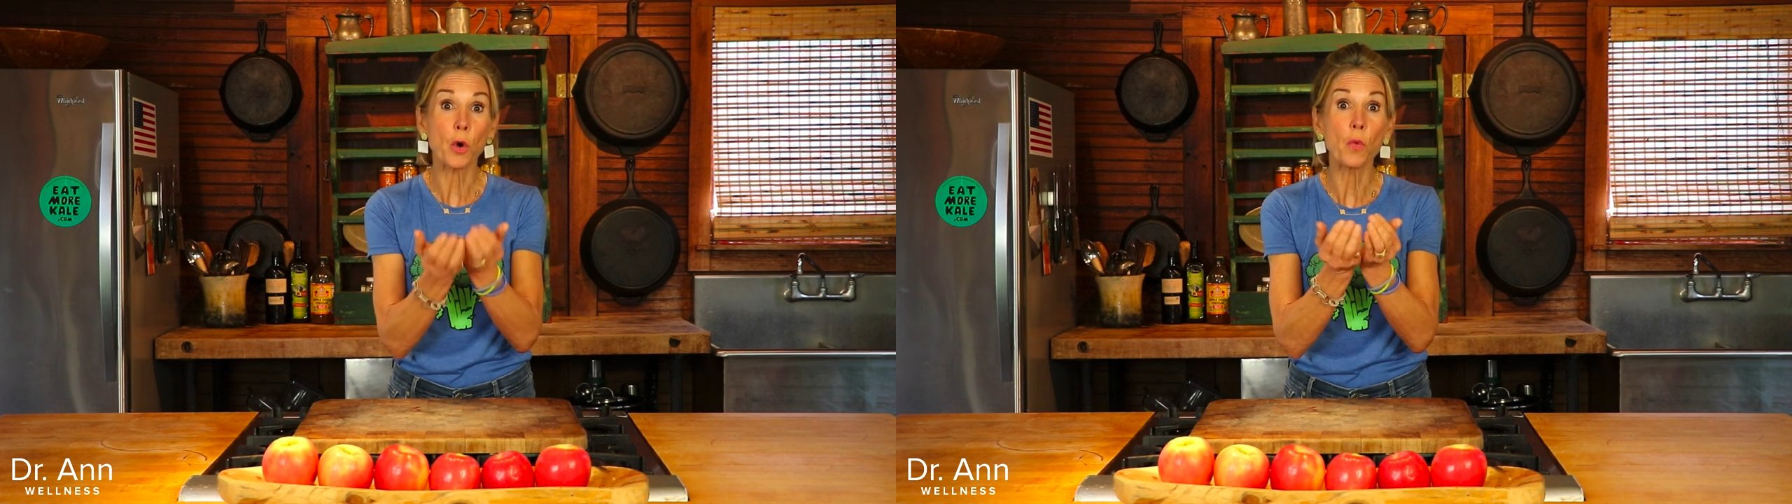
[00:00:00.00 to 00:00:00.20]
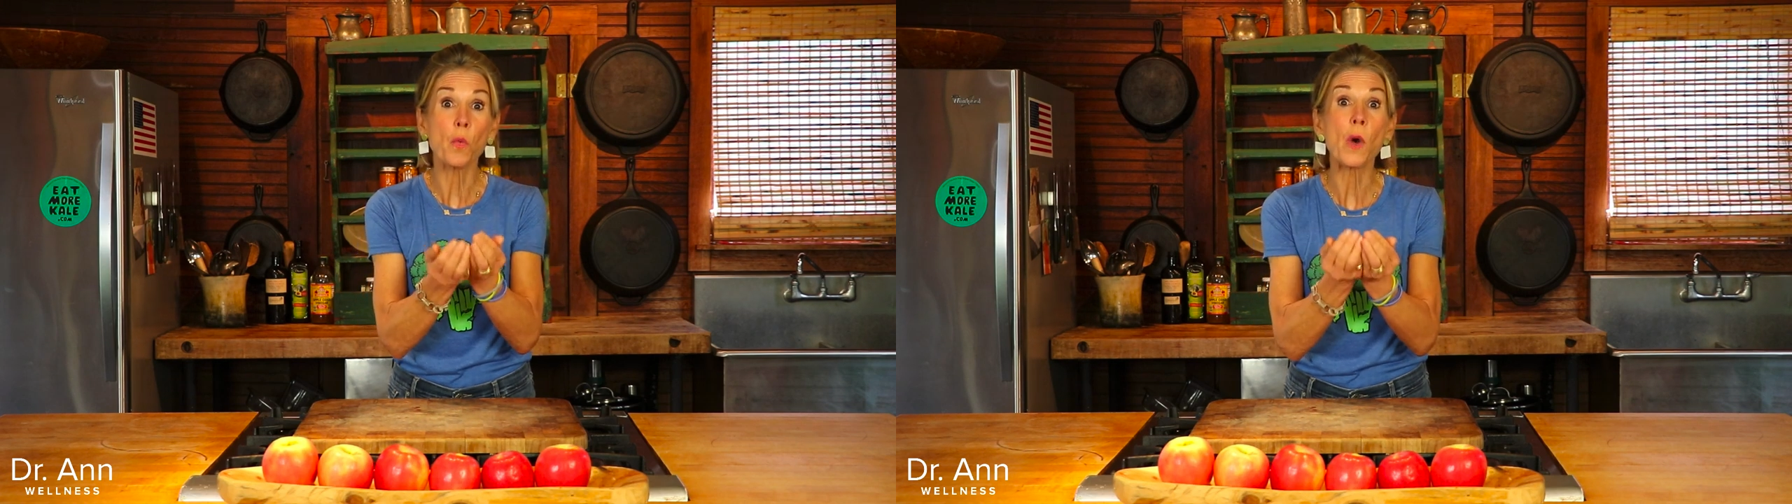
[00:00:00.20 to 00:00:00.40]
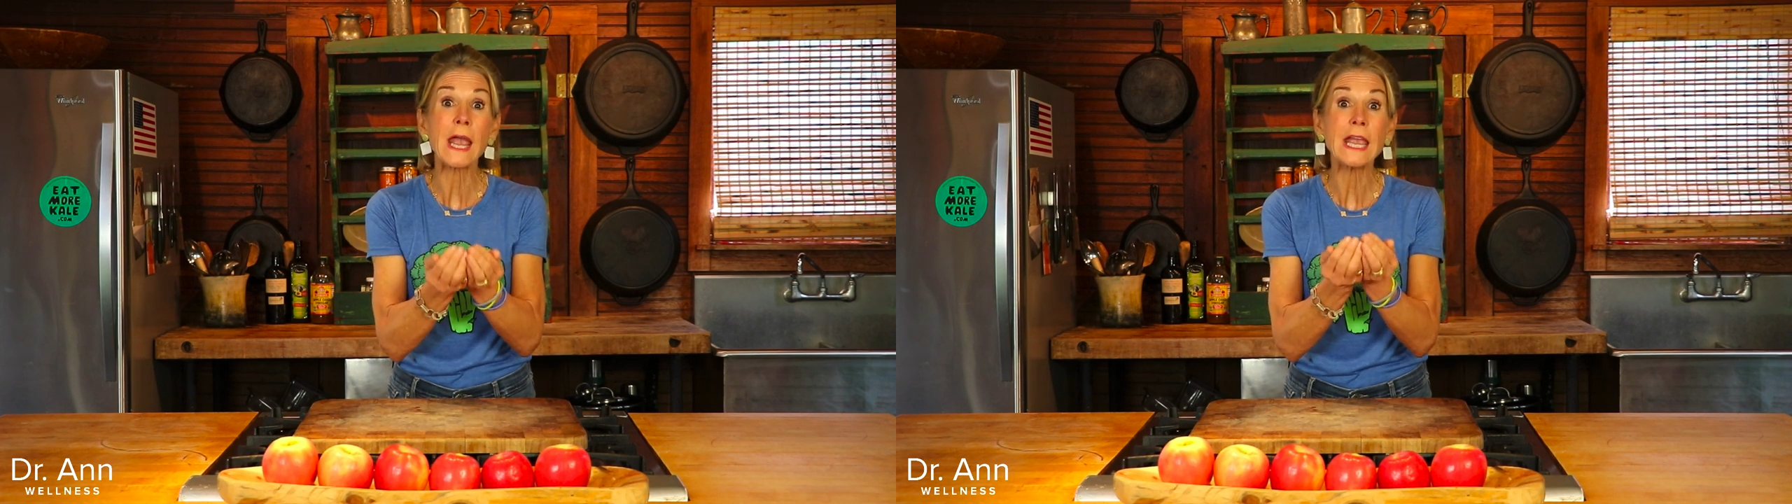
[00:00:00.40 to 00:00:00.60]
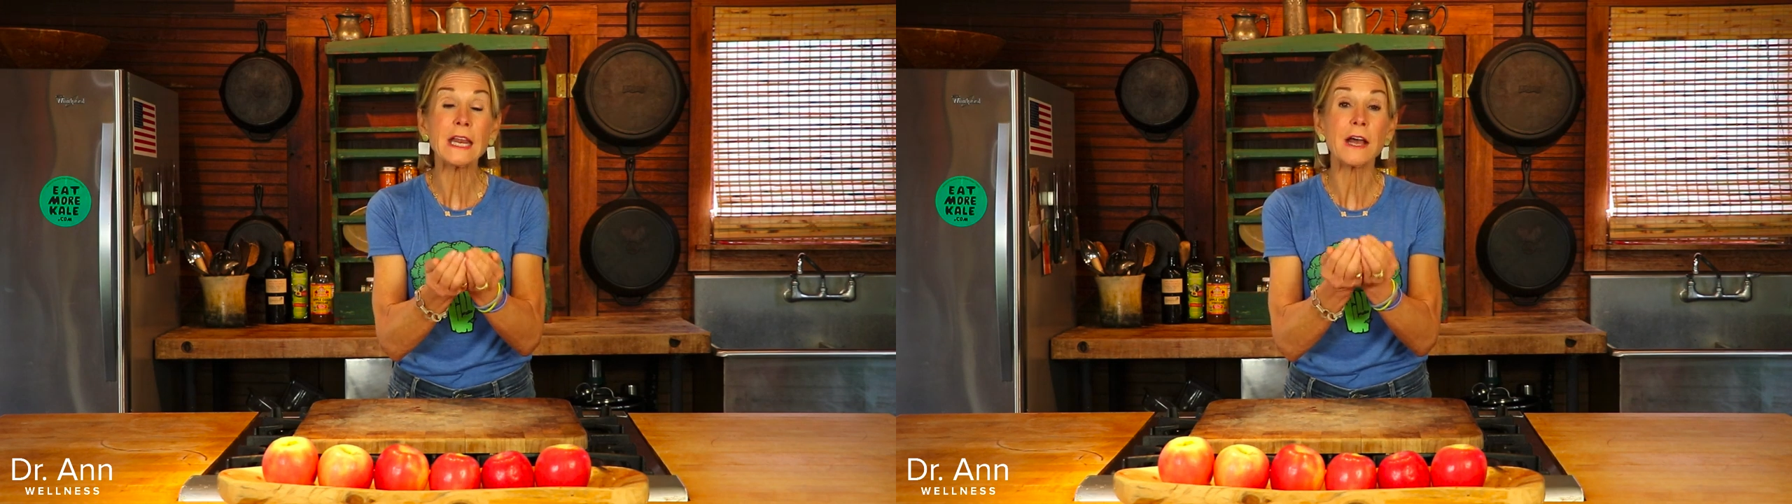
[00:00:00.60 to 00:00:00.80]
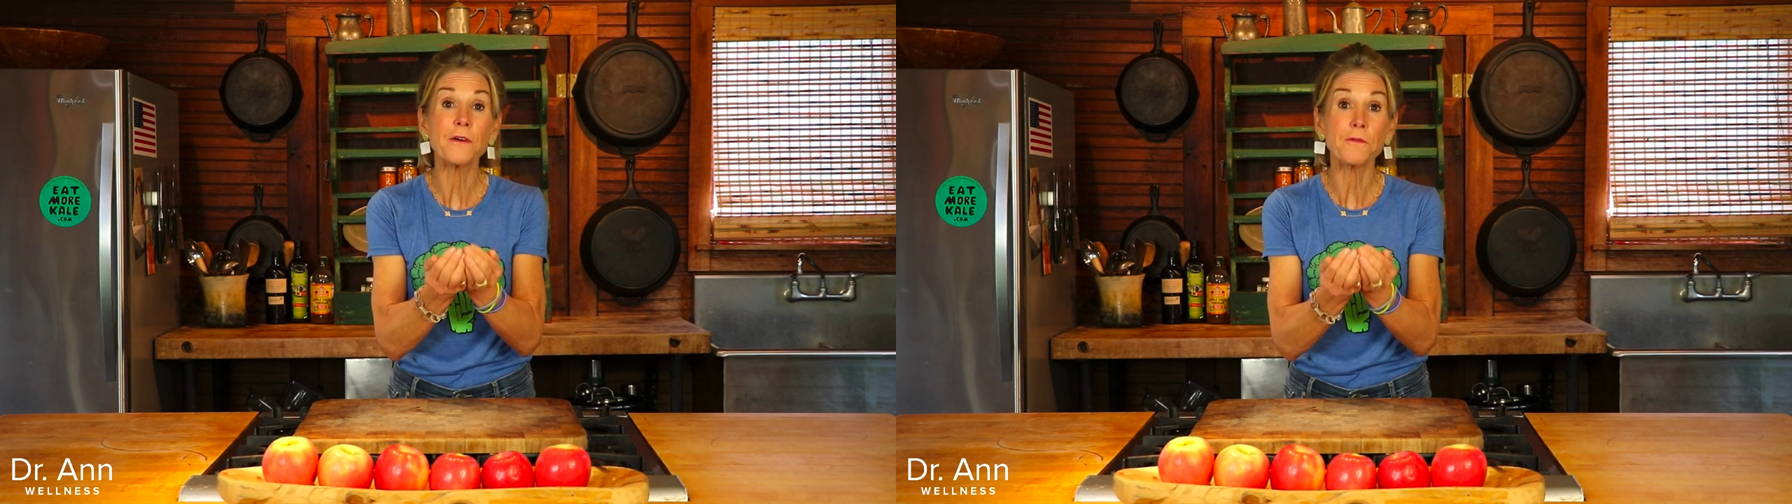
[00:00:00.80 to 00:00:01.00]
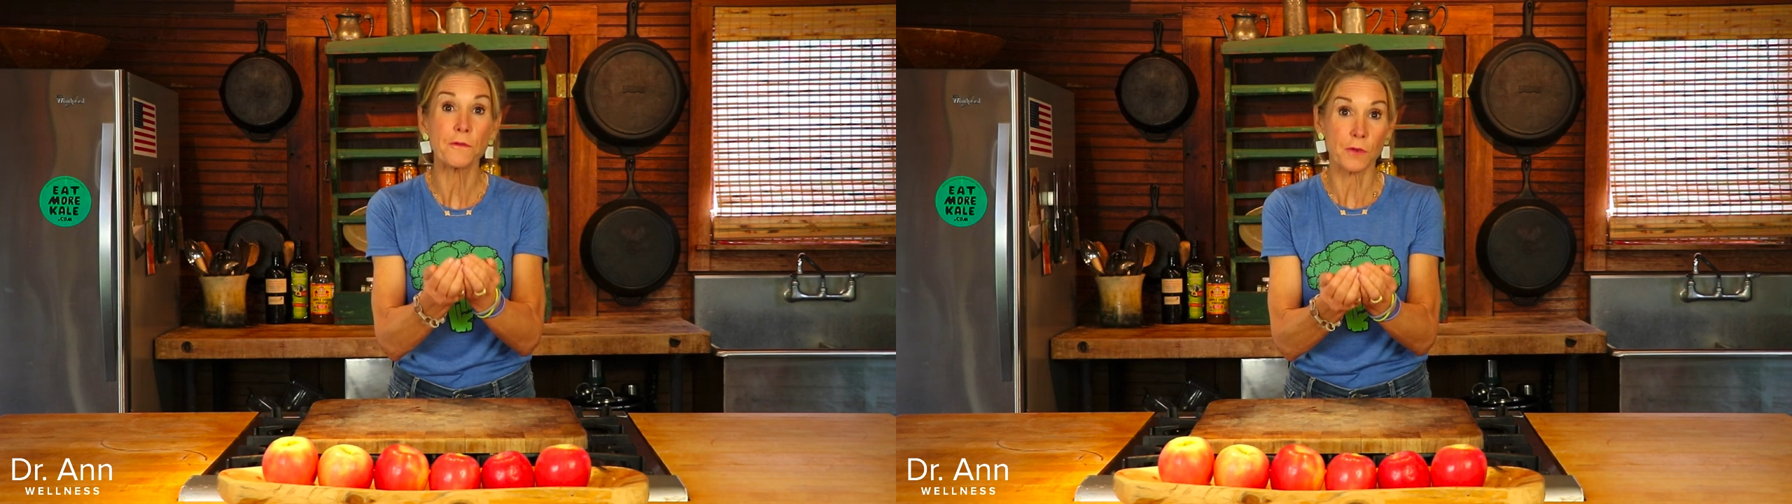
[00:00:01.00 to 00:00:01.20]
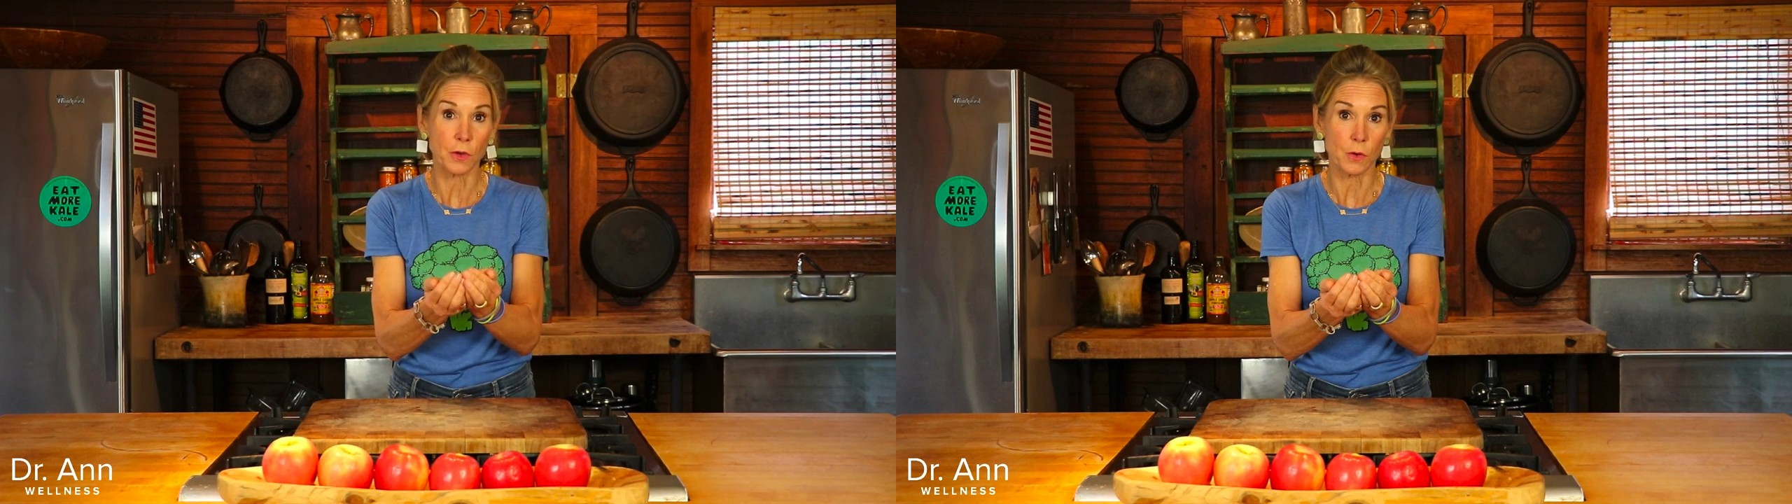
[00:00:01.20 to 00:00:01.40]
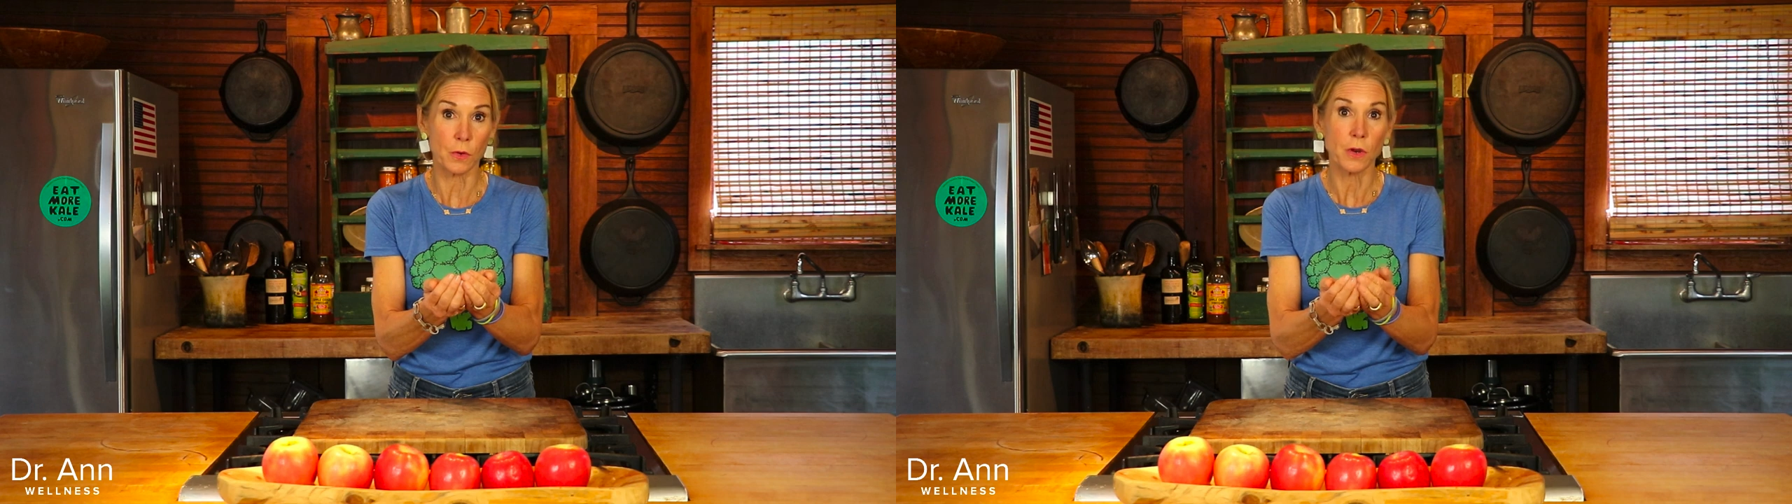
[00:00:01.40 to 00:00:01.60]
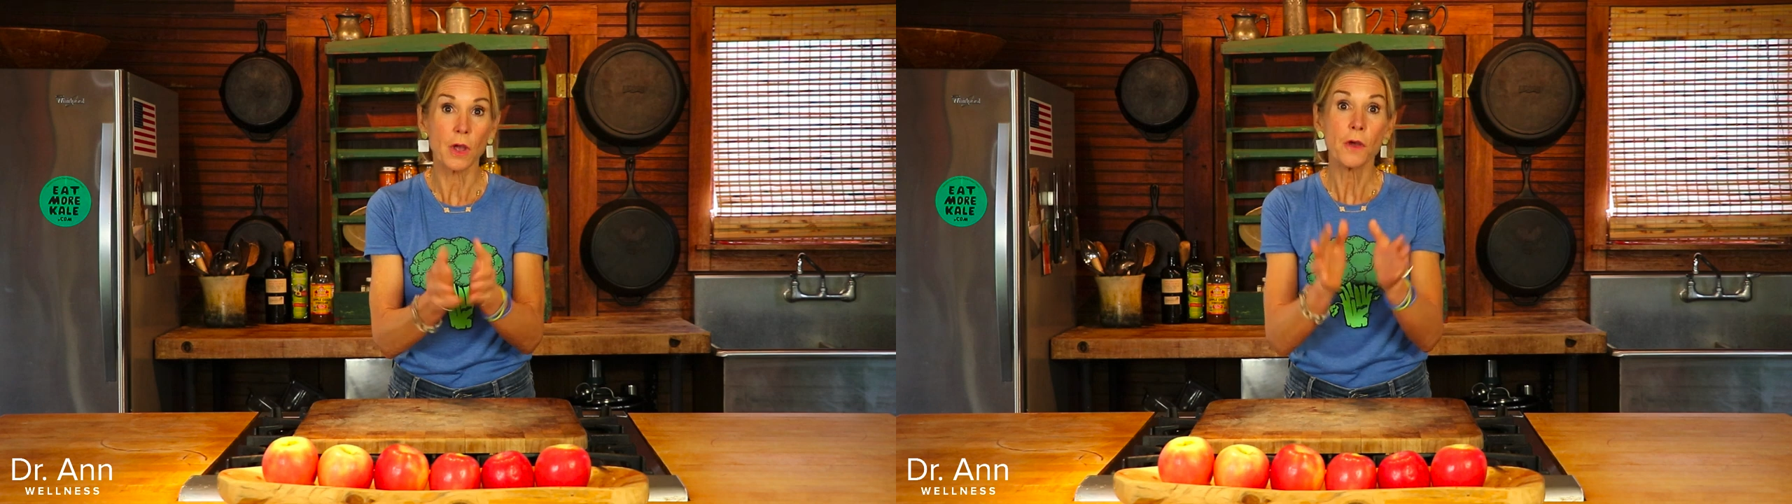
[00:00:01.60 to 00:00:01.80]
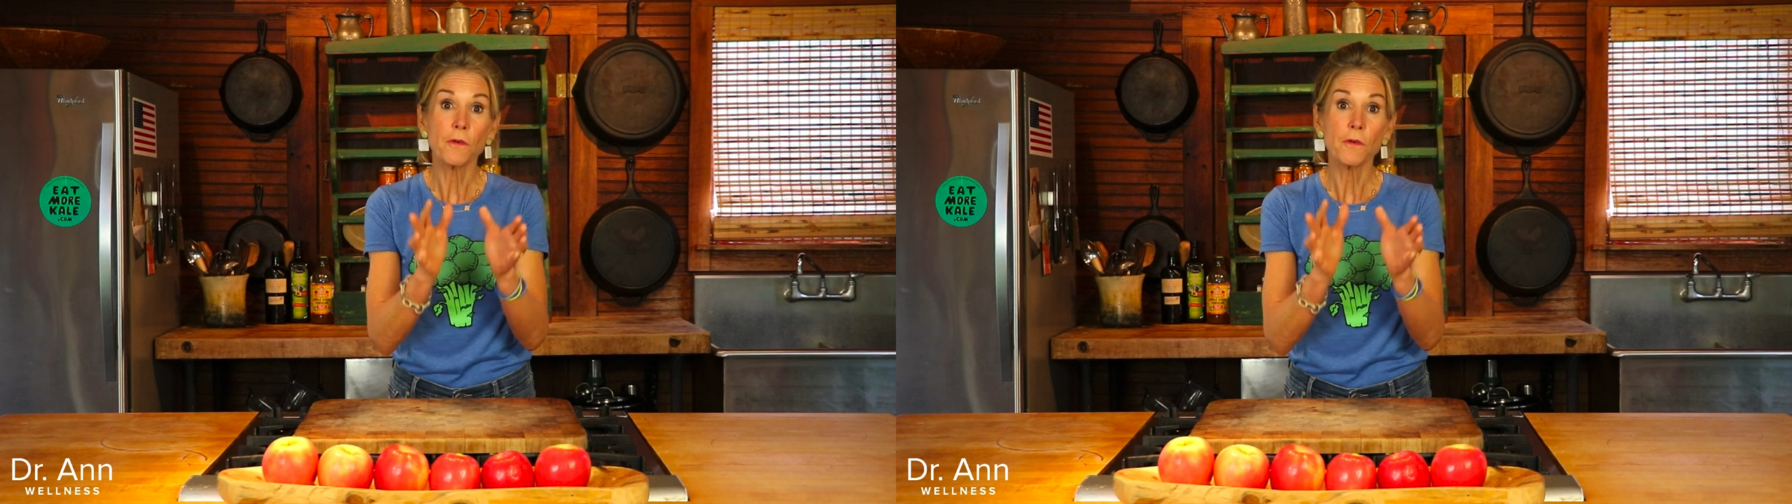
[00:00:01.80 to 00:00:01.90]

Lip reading: or weight of food